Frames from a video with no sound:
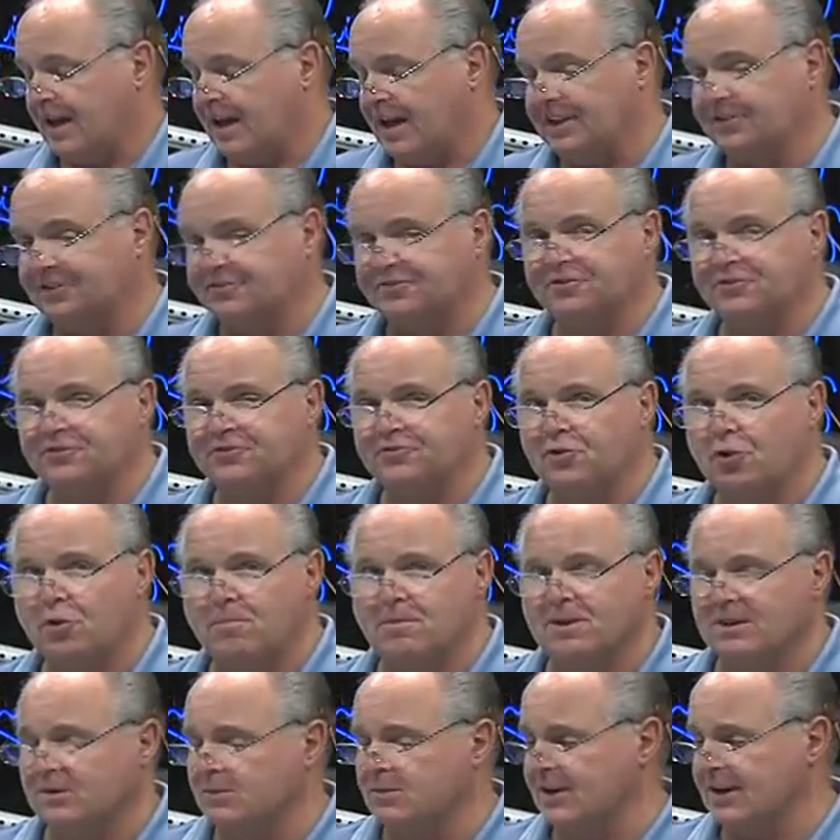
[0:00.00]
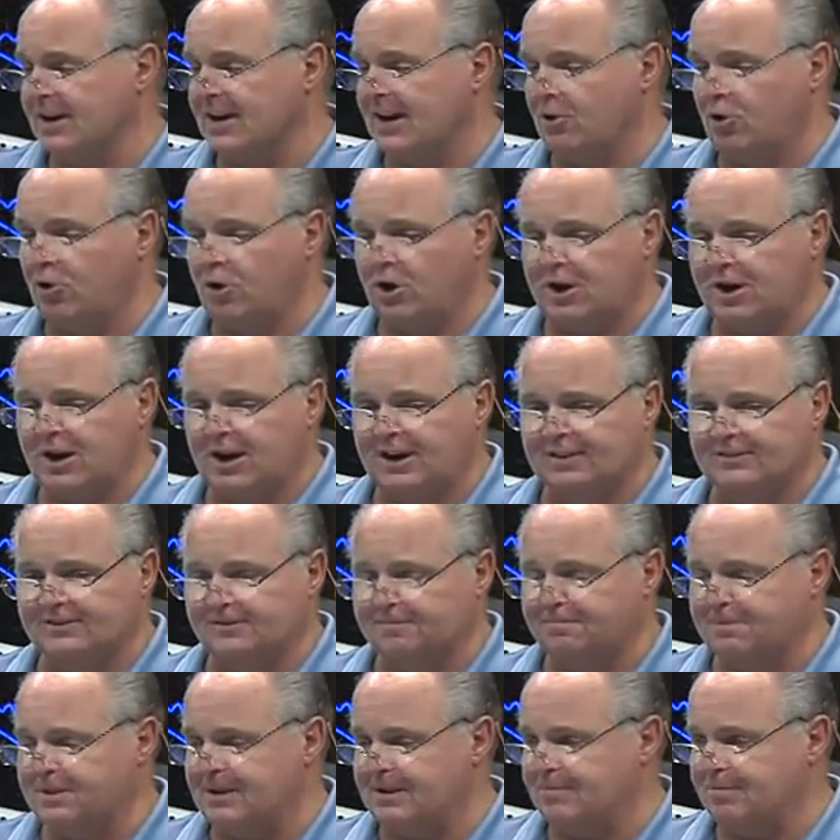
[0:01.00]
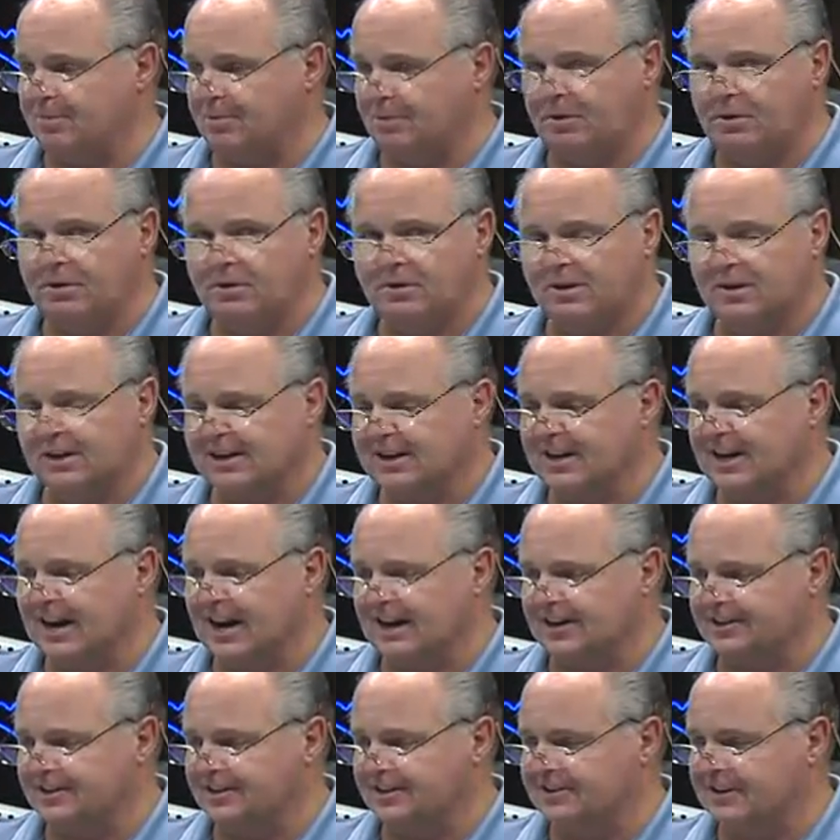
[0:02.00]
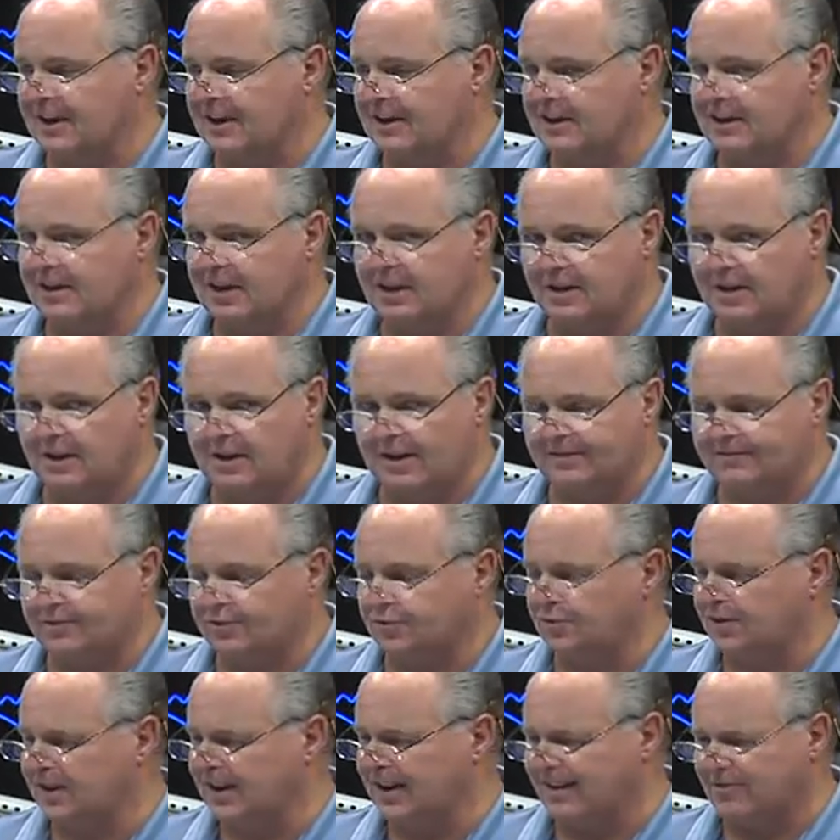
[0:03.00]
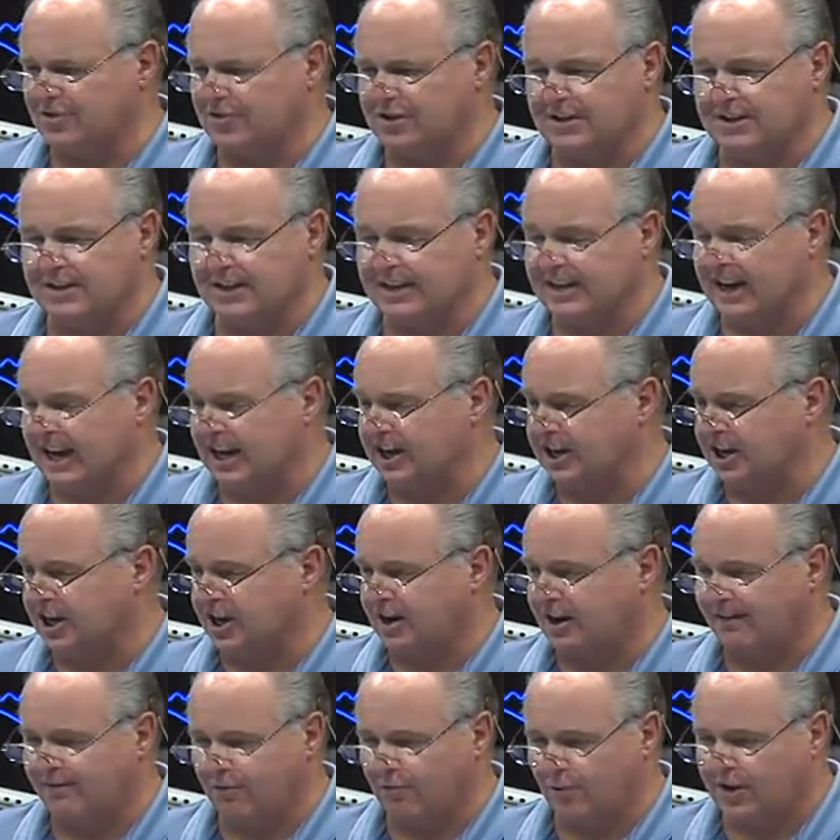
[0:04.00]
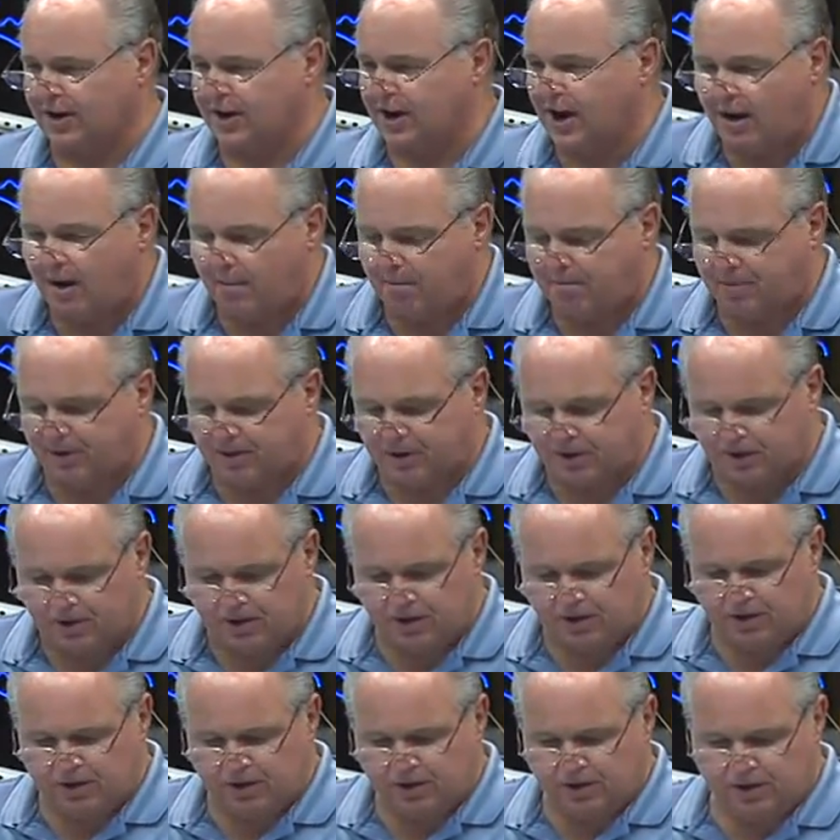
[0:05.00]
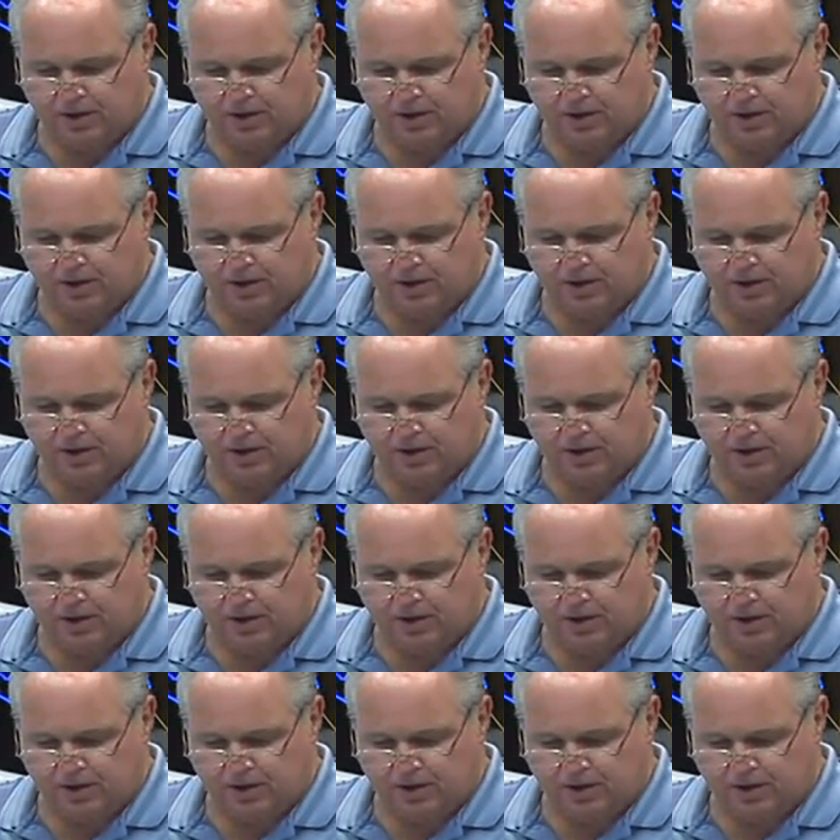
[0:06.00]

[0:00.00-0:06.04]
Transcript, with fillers: And it's disturbing that we got all kinds of people, the cognoscenti on the left, are doing everything they can to cover it up. And